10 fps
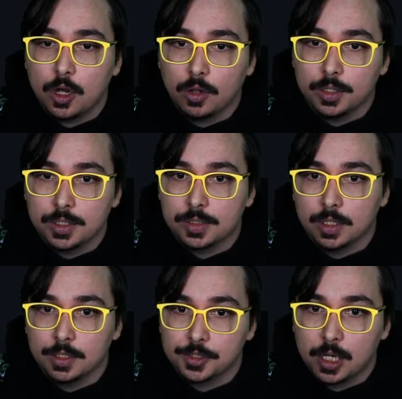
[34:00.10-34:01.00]
call this
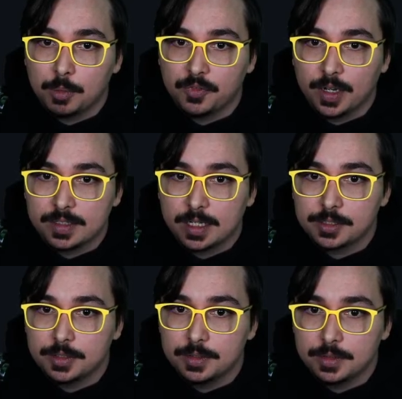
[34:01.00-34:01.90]
Shopify
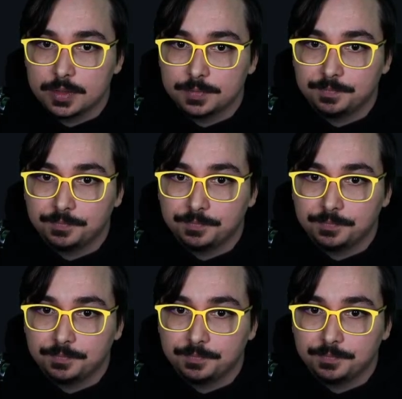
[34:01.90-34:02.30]
Sections.